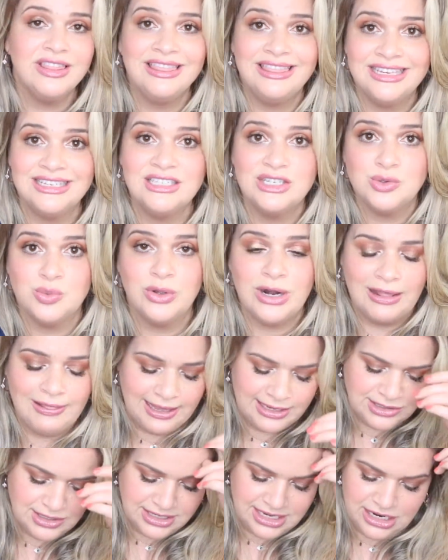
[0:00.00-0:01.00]
This is when I
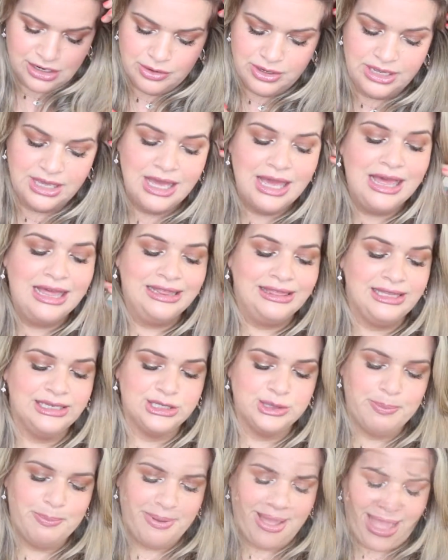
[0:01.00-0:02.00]
like to carry
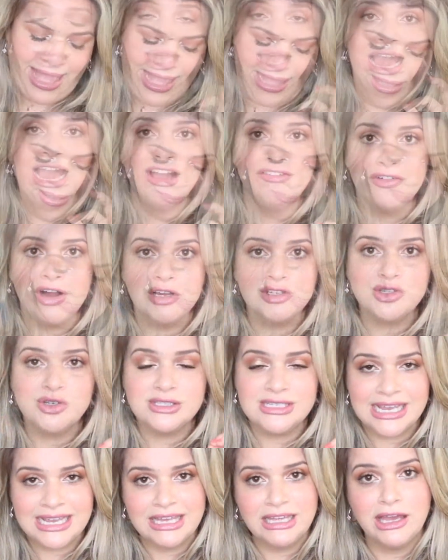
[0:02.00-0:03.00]
this bag. I have also
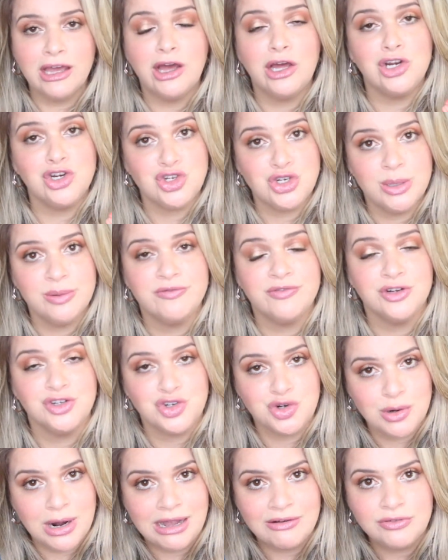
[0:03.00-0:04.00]
taken it on a trip for
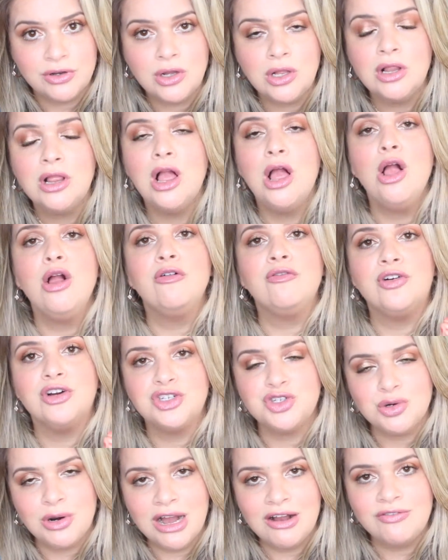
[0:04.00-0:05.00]
travel. For
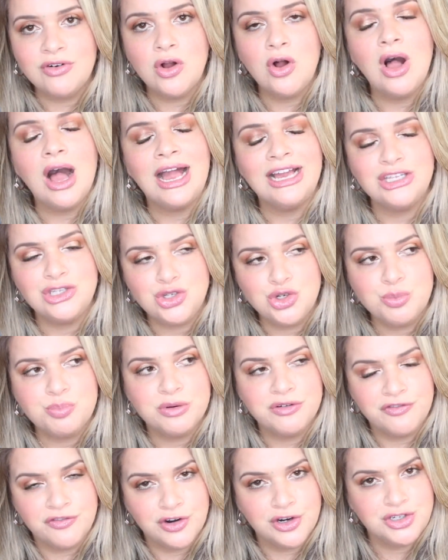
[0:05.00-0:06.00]
travel, I do
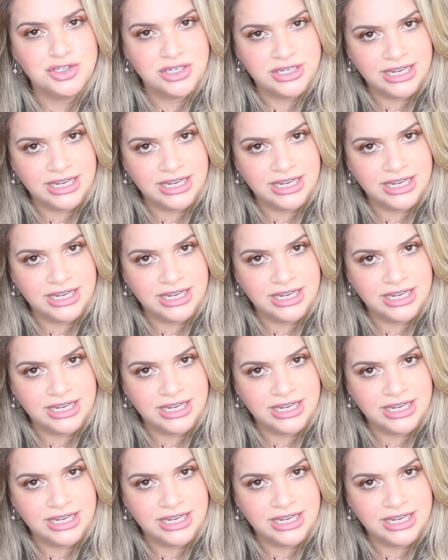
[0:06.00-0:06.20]
prefer to